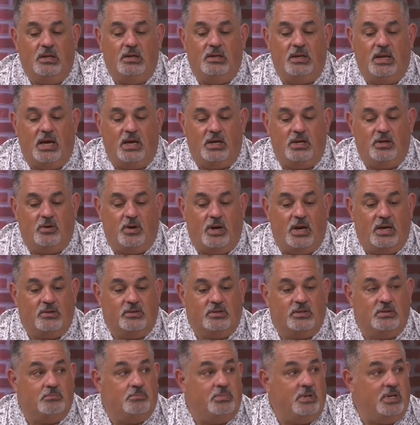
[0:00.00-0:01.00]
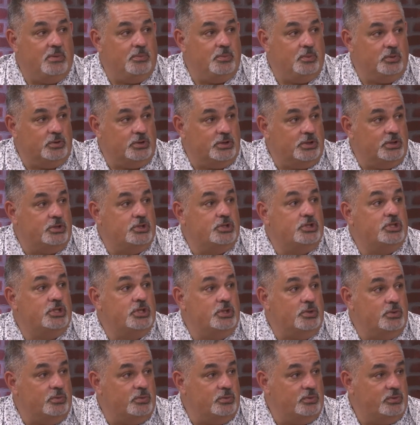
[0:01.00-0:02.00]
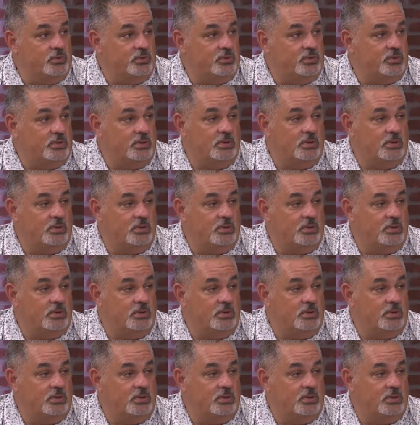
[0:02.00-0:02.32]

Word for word: Now you're asking people to choose.